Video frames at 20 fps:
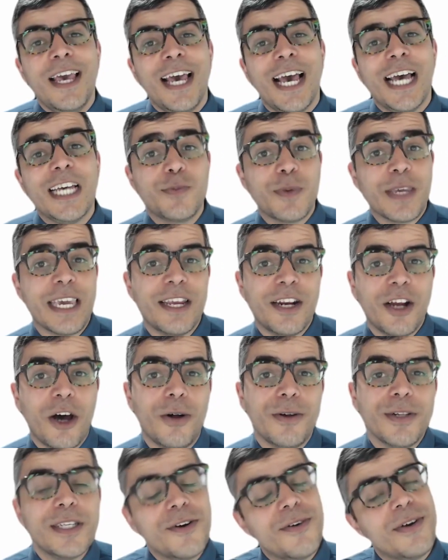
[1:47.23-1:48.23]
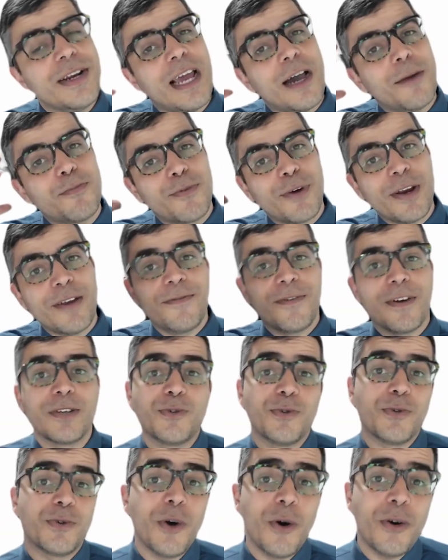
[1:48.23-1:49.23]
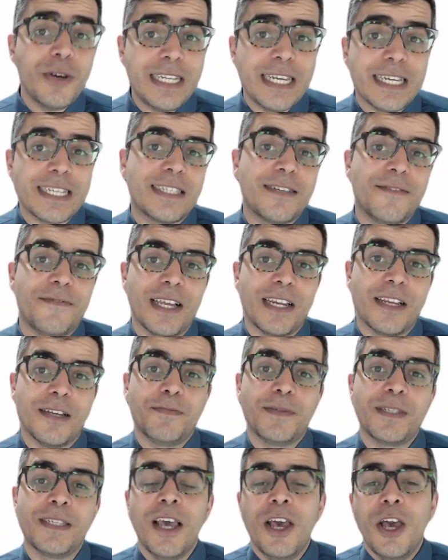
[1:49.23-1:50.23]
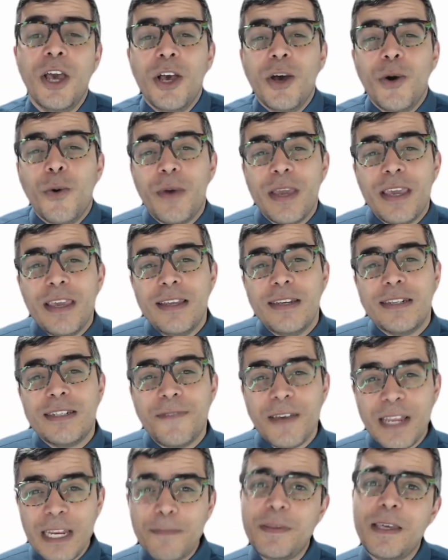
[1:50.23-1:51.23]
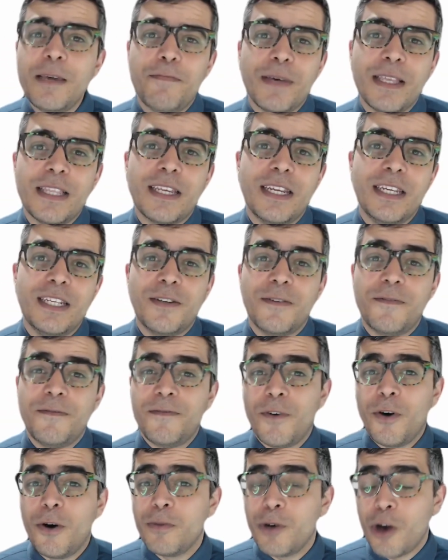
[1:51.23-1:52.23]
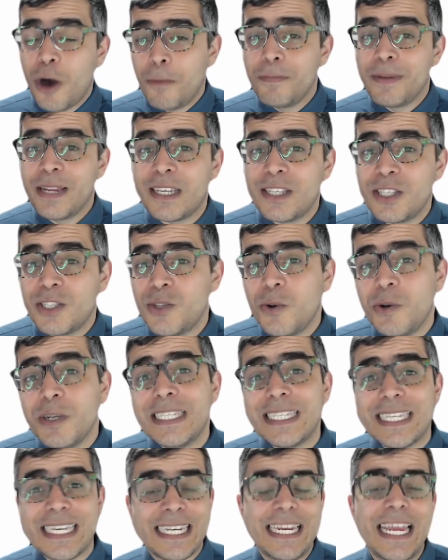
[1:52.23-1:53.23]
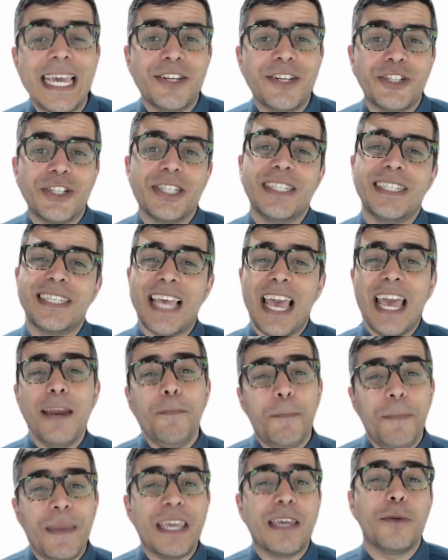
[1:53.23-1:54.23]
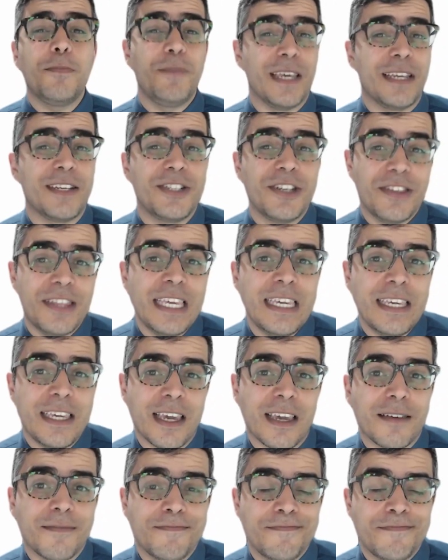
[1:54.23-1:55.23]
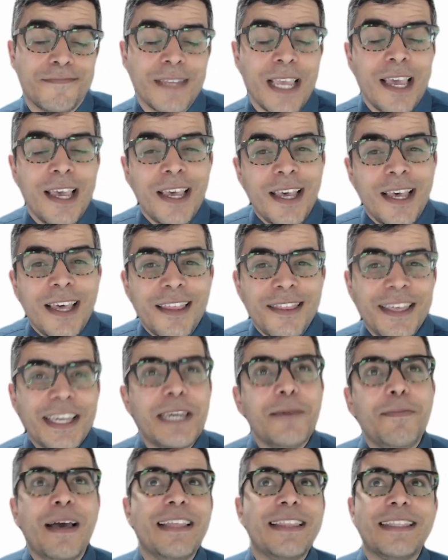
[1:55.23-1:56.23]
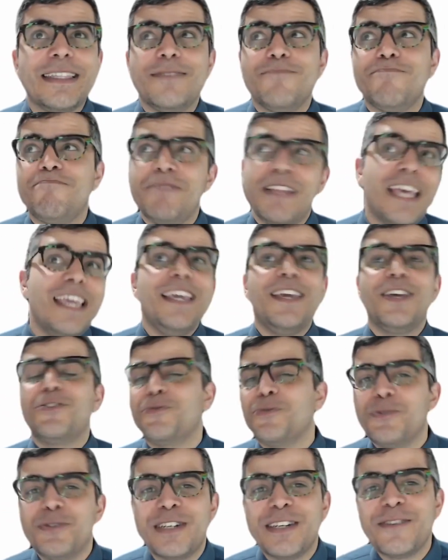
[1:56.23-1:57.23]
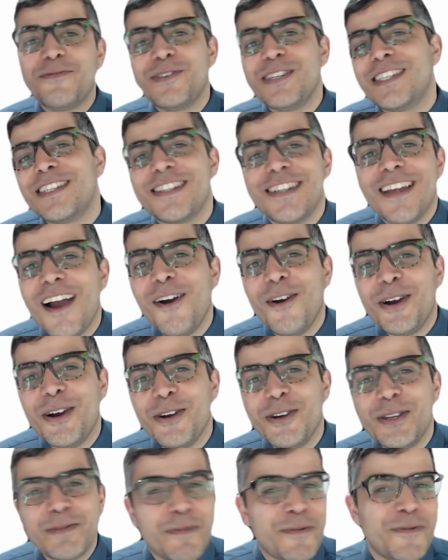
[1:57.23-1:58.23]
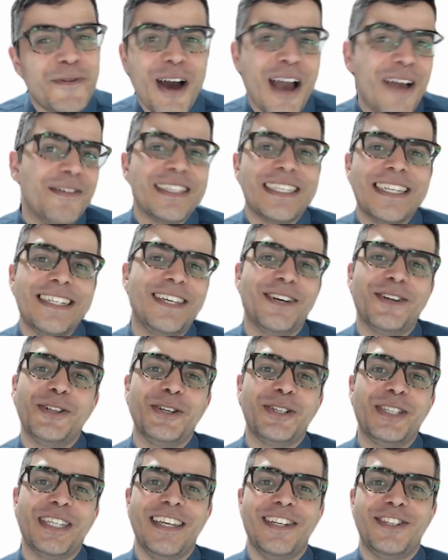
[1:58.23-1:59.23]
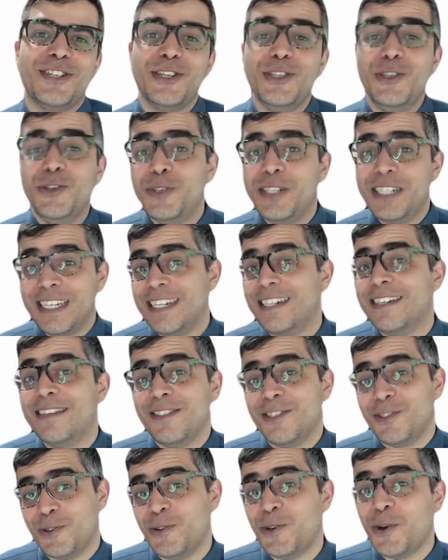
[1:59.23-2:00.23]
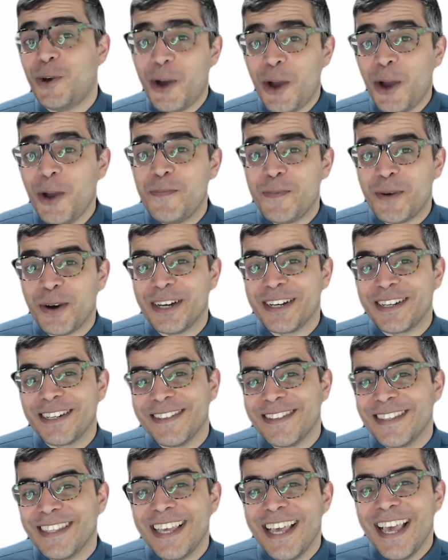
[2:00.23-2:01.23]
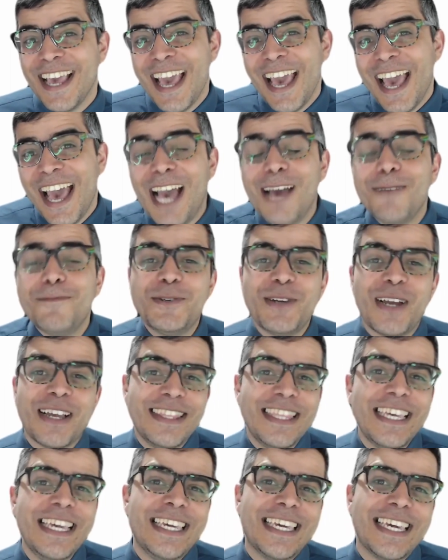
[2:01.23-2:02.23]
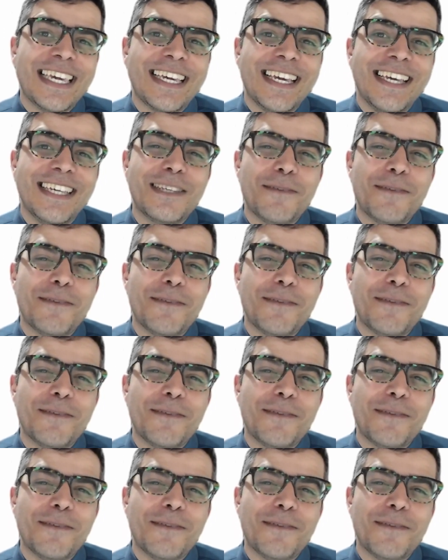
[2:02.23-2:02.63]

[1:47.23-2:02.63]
As we get older and our prefrontal cortex develops, we develop the ability to form complex thoughts, connections, and bigger picture thinking. Think about playing through different scenarios before having to tell your teacher you didn't do your homework. Abstract thinking is